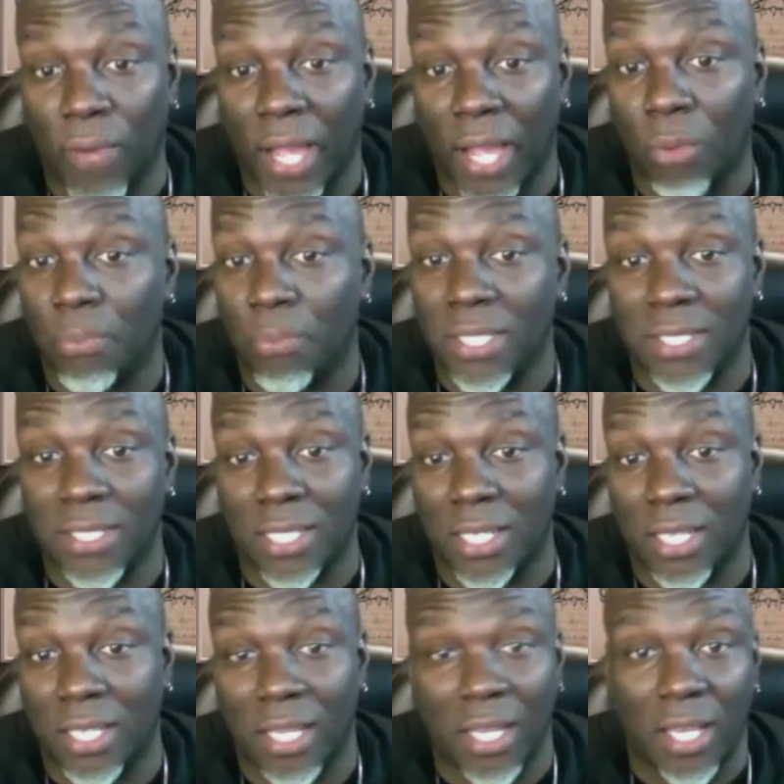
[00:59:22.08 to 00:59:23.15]

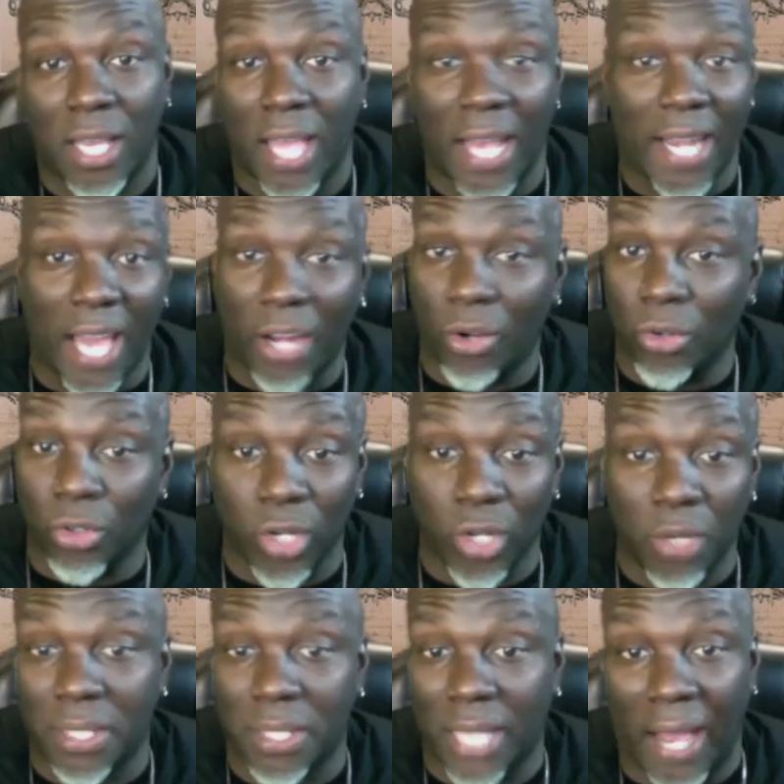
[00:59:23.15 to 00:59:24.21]
obesity, and I don't agree
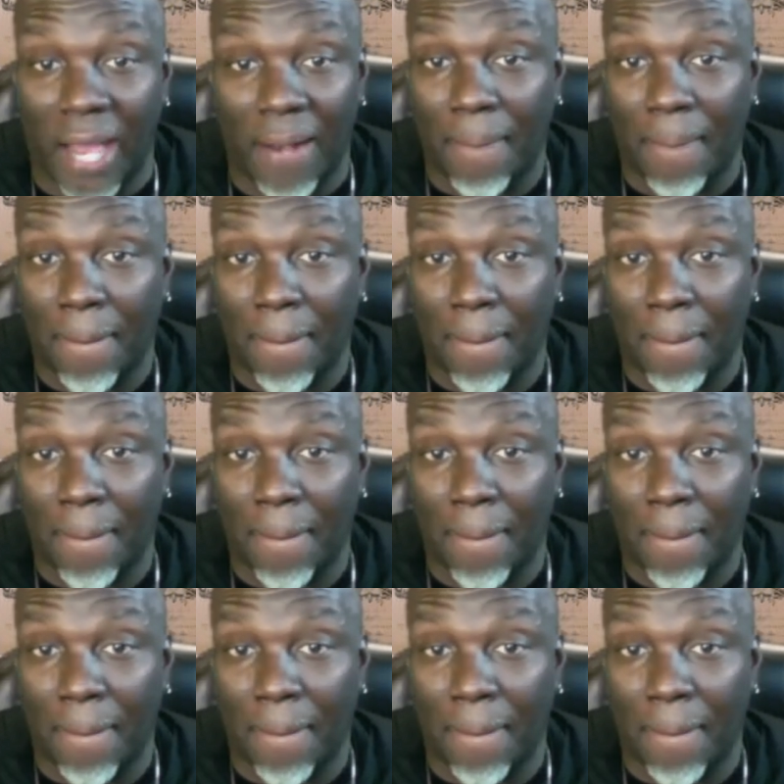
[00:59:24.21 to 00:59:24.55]
with that.